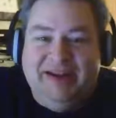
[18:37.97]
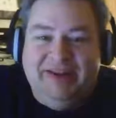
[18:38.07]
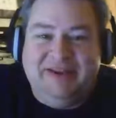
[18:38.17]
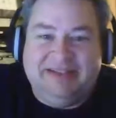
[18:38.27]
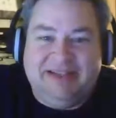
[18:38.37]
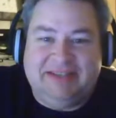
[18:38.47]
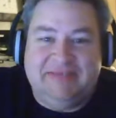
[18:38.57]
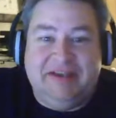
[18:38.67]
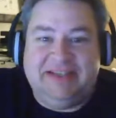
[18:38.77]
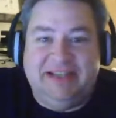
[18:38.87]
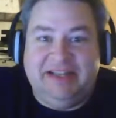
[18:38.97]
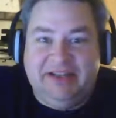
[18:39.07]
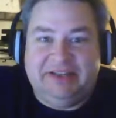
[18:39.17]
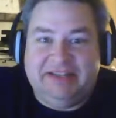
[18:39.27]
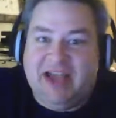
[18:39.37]
here. As Vinny said,
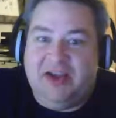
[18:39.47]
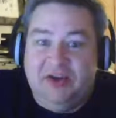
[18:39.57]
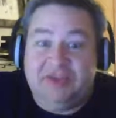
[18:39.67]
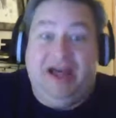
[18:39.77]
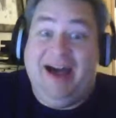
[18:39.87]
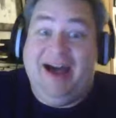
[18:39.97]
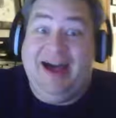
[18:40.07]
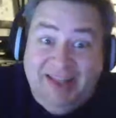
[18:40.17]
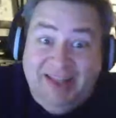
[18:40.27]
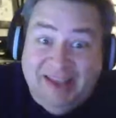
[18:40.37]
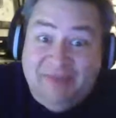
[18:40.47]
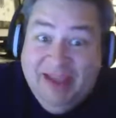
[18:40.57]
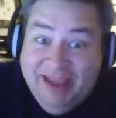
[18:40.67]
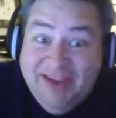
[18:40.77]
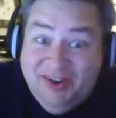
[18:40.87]
Scott goes, "I like
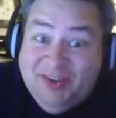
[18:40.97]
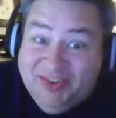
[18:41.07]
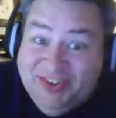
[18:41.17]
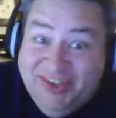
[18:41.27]
pickles."